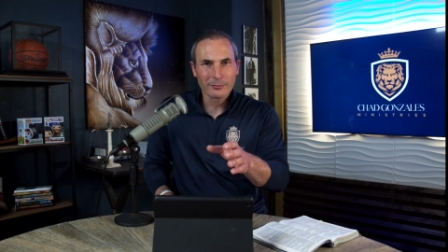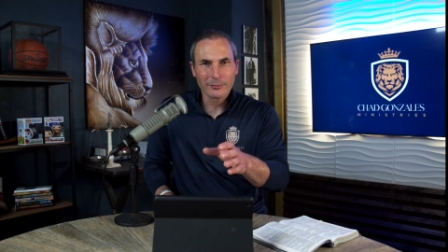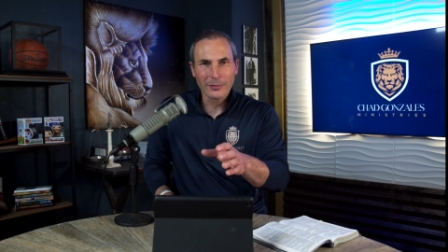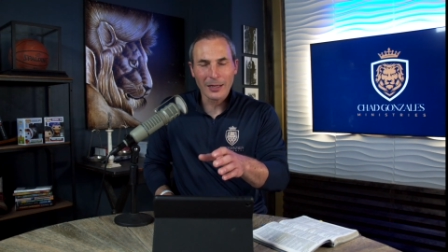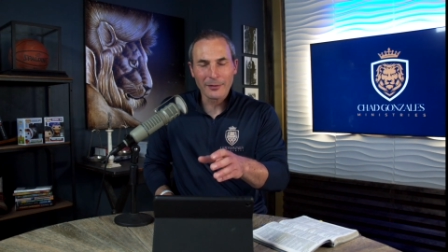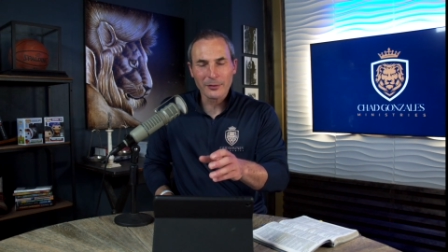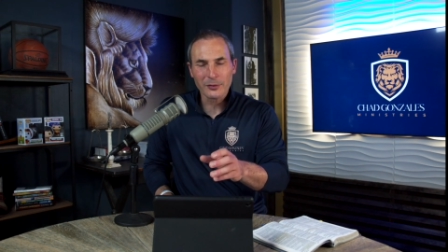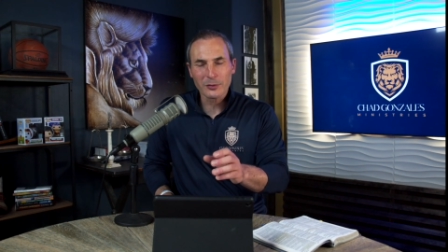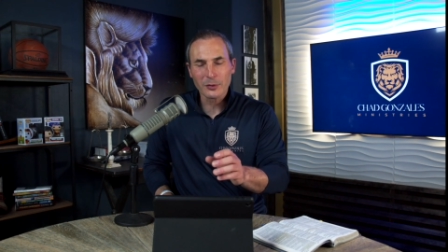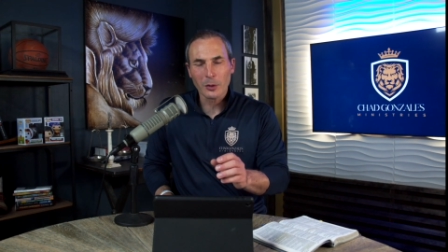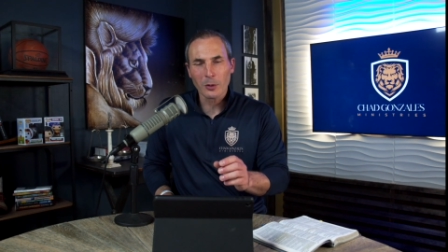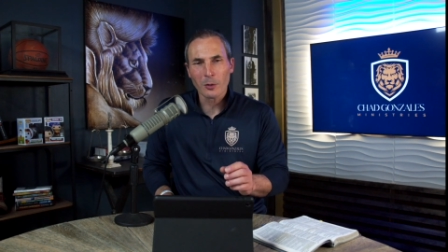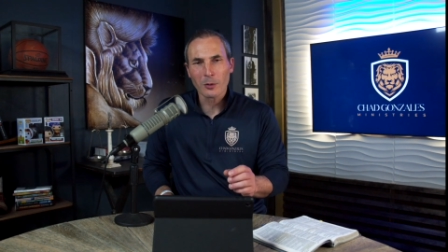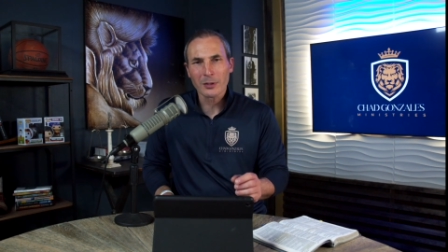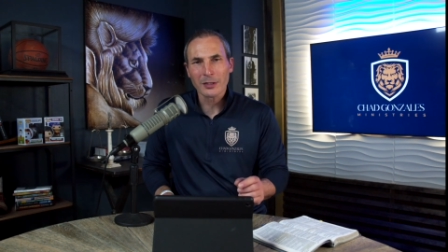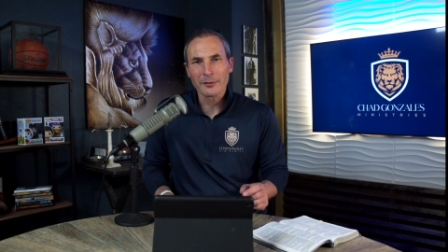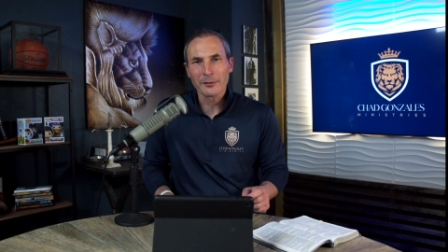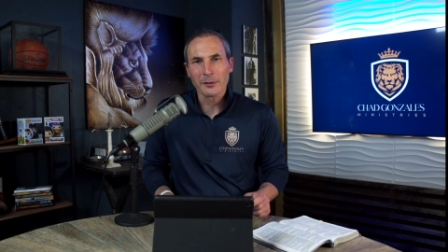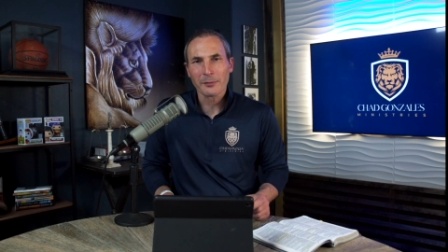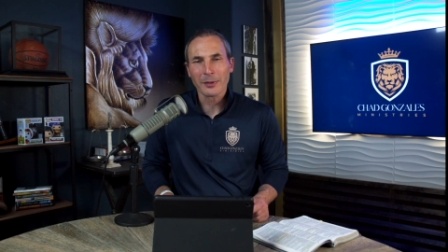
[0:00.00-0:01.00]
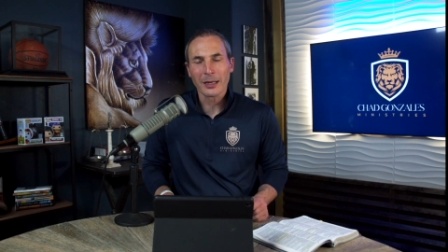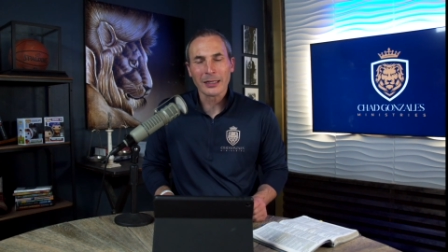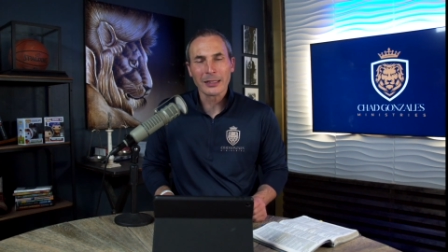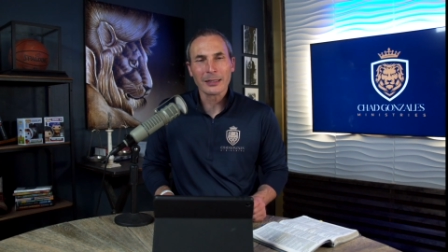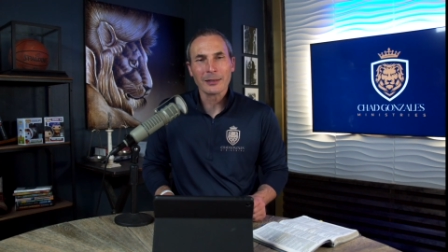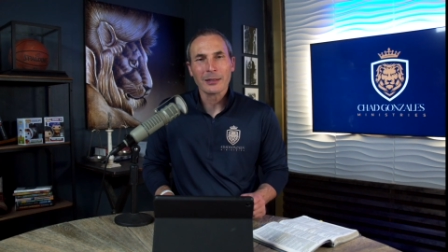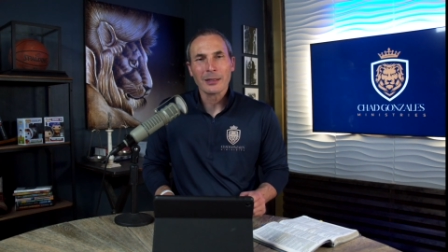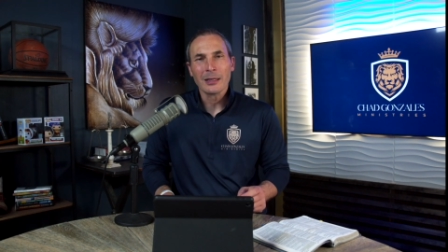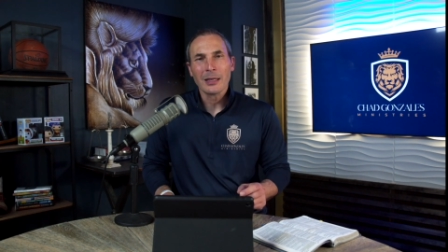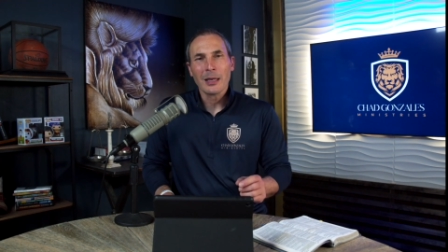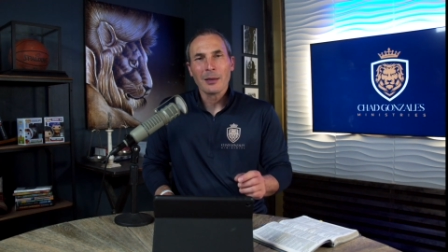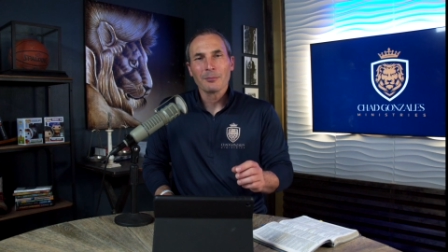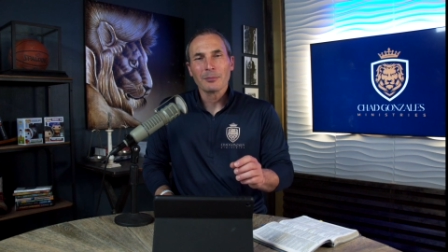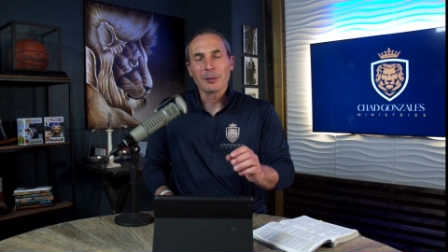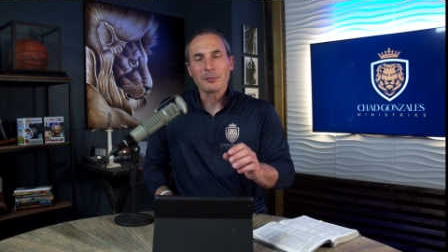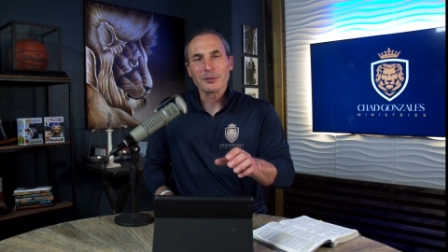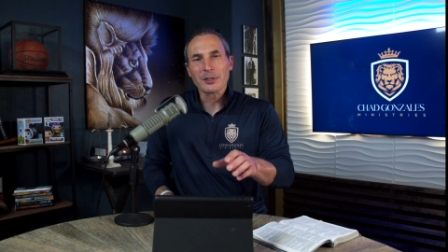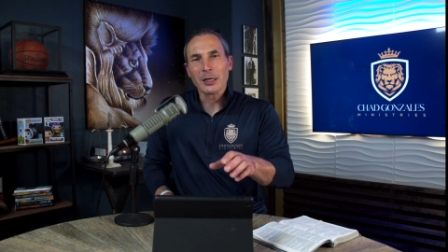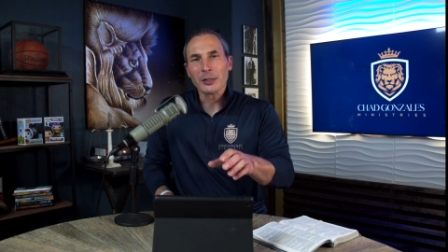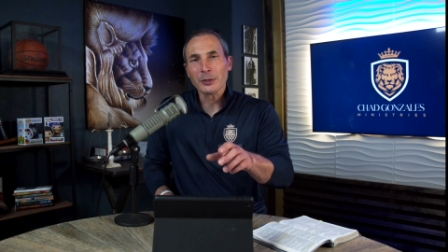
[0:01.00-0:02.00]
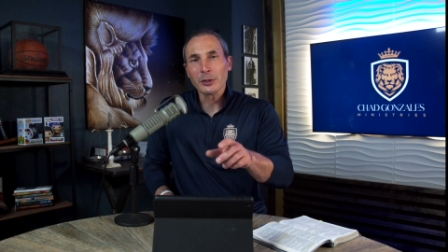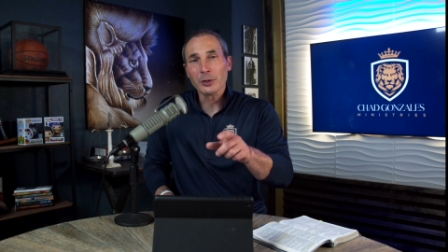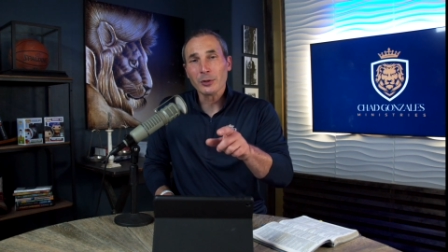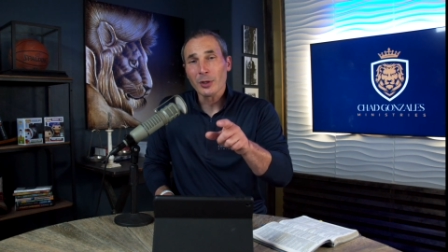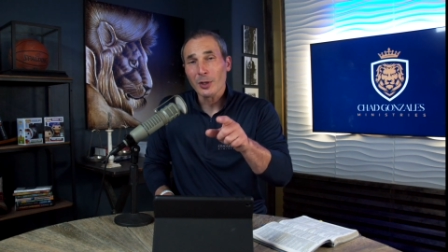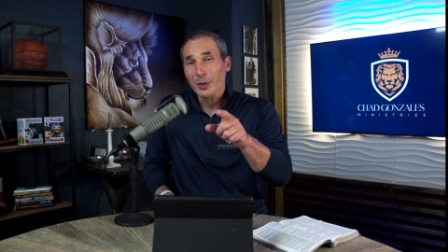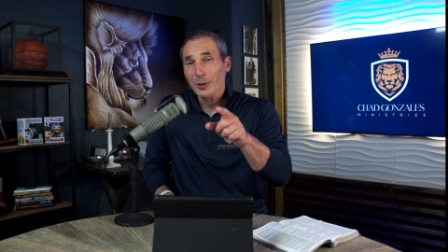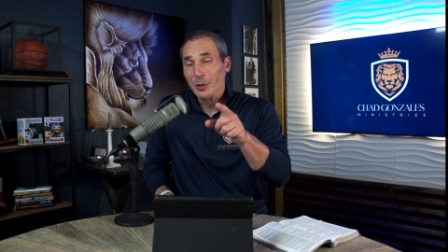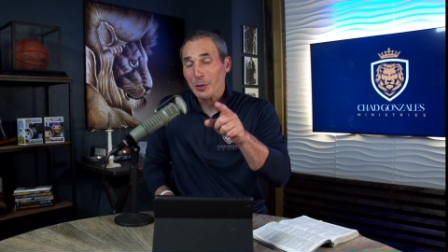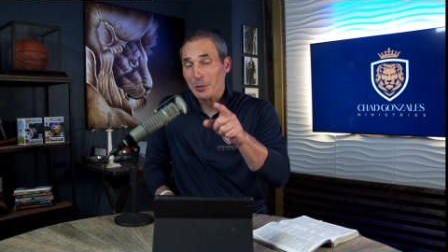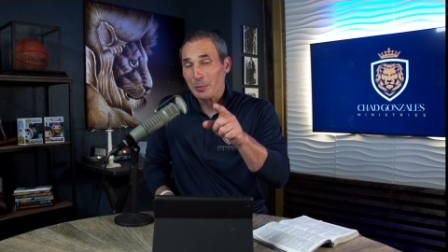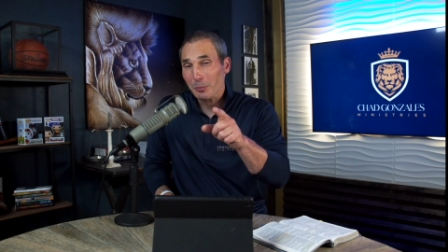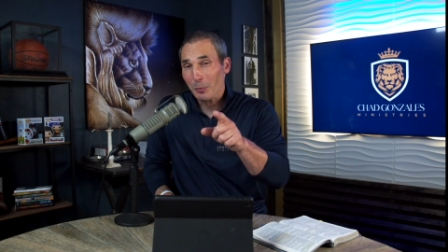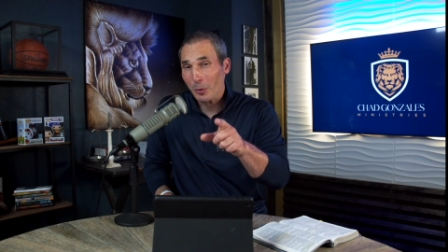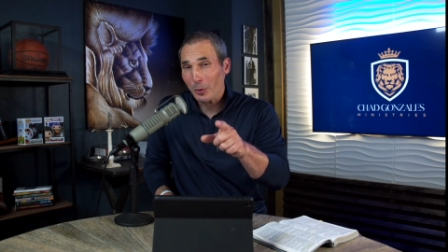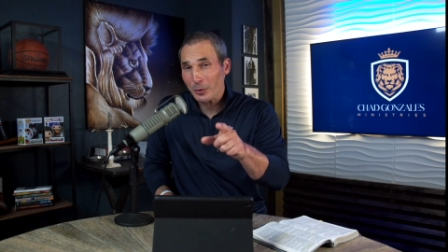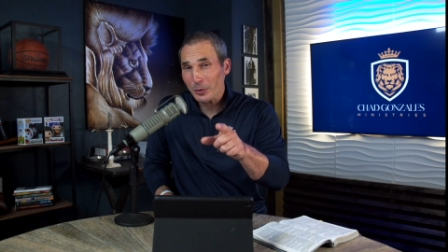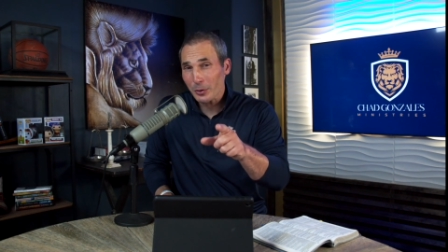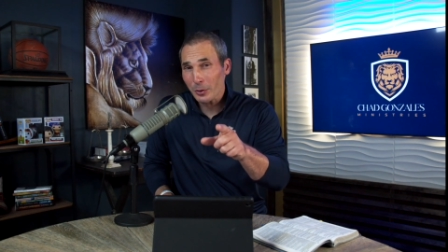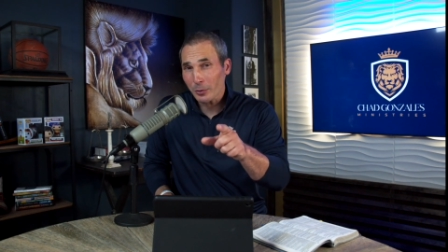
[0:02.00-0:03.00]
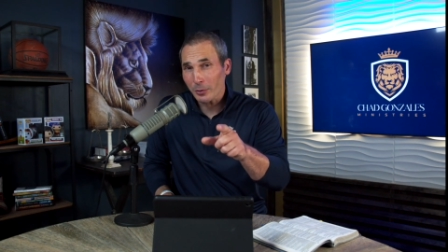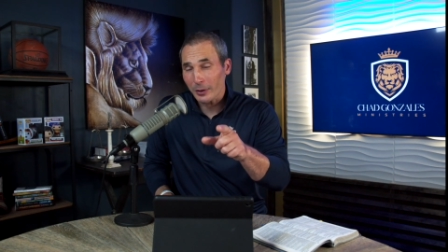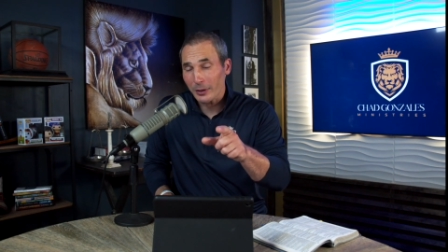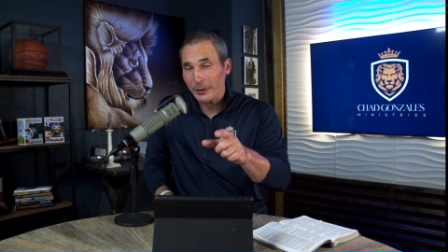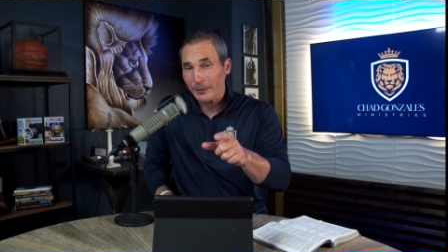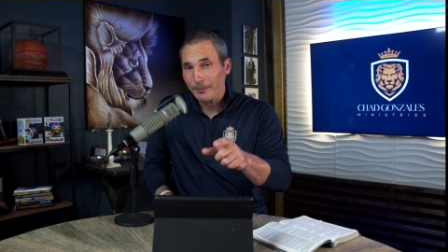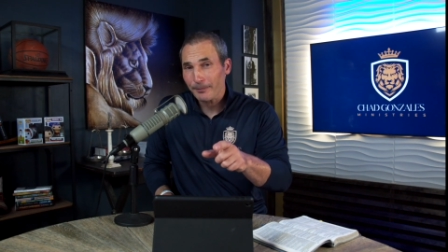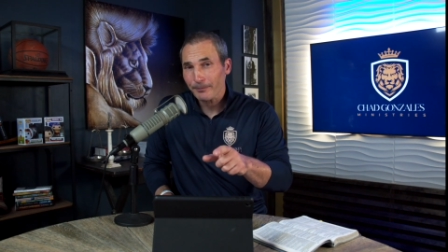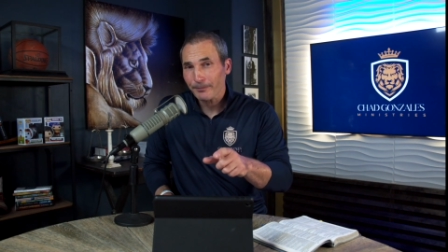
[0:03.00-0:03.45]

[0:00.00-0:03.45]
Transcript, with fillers: I have a soul. I live in a body. But I'm telling you, there's more to it.